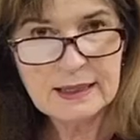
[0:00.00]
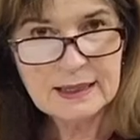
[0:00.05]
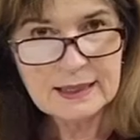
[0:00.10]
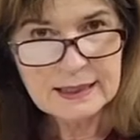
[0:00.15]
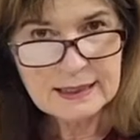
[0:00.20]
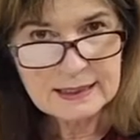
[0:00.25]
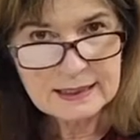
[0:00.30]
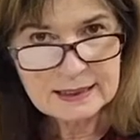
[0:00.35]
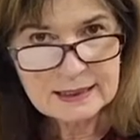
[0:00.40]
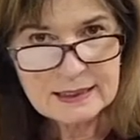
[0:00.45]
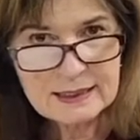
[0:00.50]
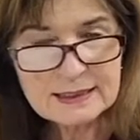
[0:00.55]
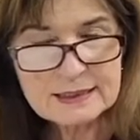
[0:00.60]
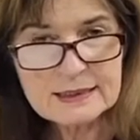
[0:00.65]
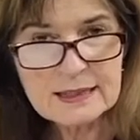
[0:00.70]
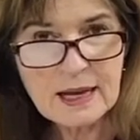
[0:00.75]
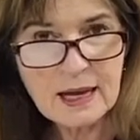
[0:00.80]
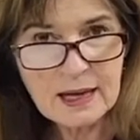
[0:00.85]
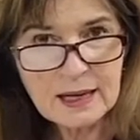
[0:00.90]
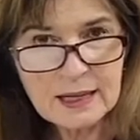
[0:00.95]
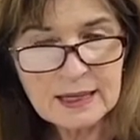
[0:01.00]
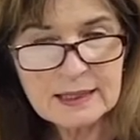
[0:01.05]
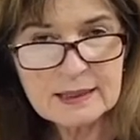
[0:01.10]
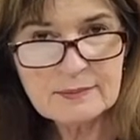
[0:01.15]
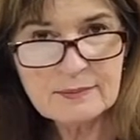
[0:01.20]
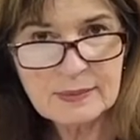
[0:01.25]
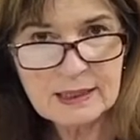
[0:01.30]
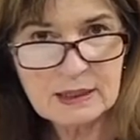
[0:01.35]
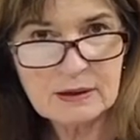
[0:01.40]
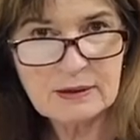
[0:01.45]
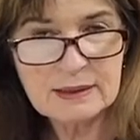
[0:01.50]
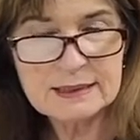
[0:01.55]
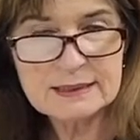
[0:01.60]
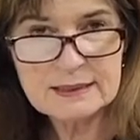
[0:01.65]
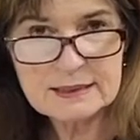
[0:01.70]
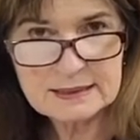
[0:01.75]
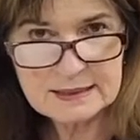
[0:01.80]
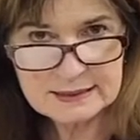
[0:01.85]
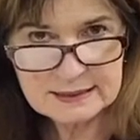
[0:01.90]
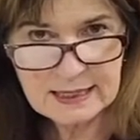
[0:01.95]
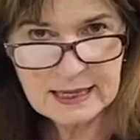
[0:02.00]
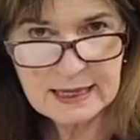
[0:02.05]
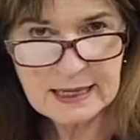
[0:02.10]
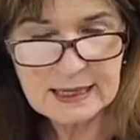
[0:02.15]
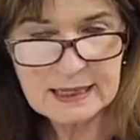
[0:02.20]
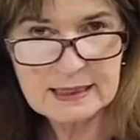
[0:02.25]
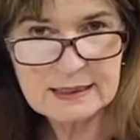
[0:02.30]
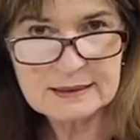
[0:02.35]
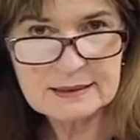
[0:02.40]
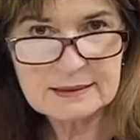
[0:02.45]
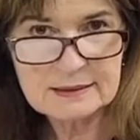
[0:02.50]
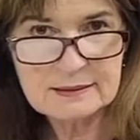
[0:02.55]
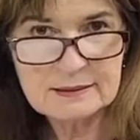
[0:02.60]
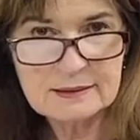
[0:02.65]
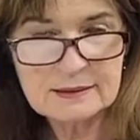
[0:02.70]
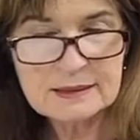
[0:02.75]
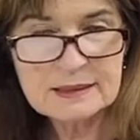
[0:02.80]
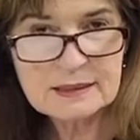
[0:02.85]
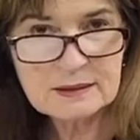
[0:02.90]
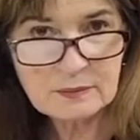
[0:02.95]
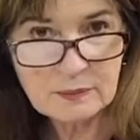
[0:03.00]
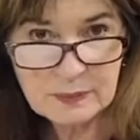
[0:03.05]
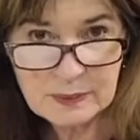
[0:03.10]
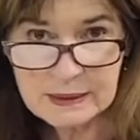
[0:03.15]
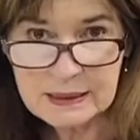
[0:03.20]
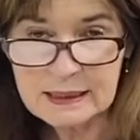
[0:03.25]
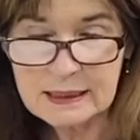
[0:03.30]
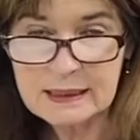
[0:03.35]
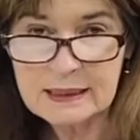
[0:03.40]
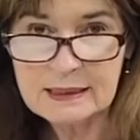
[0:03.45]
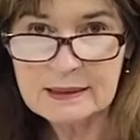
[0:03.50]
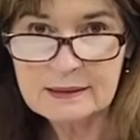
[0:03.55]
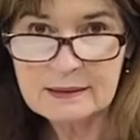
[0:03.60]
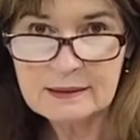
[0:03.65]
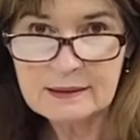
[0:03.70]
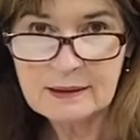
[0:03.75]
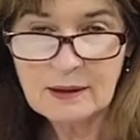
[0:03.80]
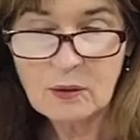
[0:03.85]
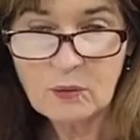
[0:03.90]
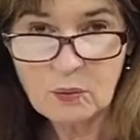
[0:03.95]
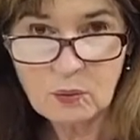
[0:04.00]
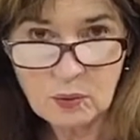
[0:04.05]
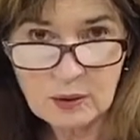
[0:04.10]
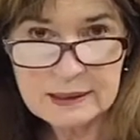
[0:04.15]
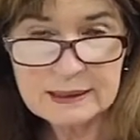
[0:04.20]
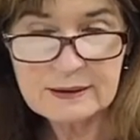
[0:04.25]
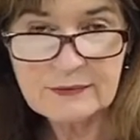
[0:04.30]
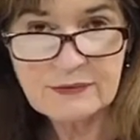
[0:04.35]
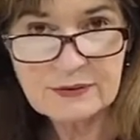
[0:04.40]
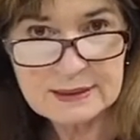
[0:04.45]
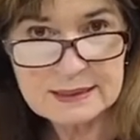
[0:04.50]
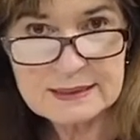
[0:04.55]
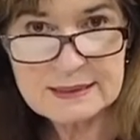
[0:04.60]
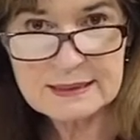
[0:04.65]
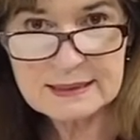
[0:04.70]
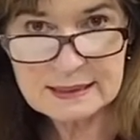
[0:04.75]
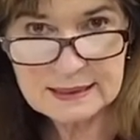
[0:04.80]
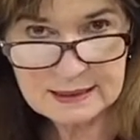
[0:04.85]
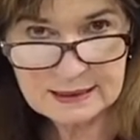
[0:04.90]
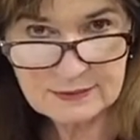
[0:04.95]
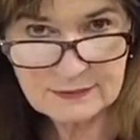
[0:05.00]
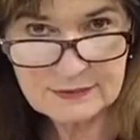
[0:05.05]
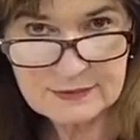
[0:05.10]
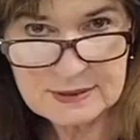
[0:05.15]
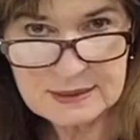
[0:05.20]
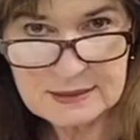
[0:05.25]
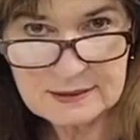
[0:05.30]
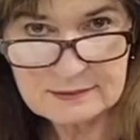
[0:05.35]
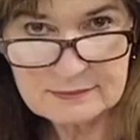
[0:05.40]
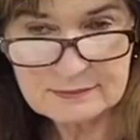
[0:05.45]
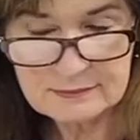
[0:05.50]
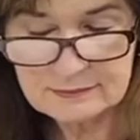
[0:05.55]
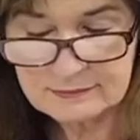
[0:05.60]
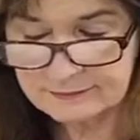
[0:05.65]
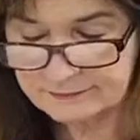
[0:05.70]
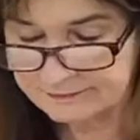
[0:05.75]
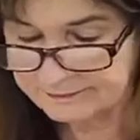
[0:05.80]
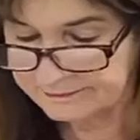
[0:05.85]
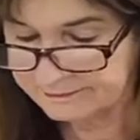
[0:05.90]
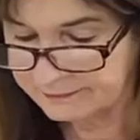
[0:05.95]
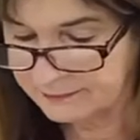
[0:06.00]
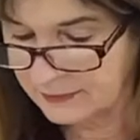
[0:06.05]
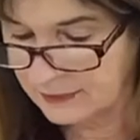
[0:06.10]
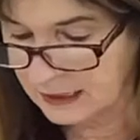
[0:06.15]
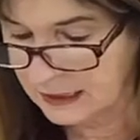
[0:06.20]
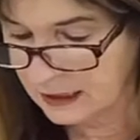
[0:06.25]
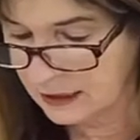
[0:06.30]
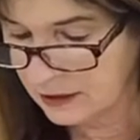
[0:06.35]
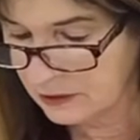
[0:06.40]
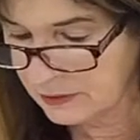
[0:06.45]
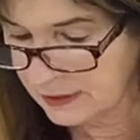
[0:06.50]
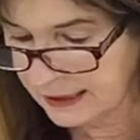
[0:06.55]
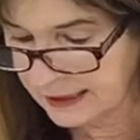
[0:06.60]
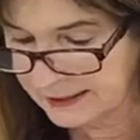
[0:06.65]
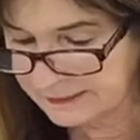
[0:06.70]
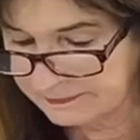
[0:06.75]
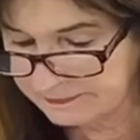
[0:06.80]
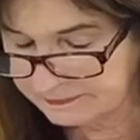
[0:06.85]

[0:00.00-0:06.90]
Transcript: his unmarried state to be one of his gifts. Okay.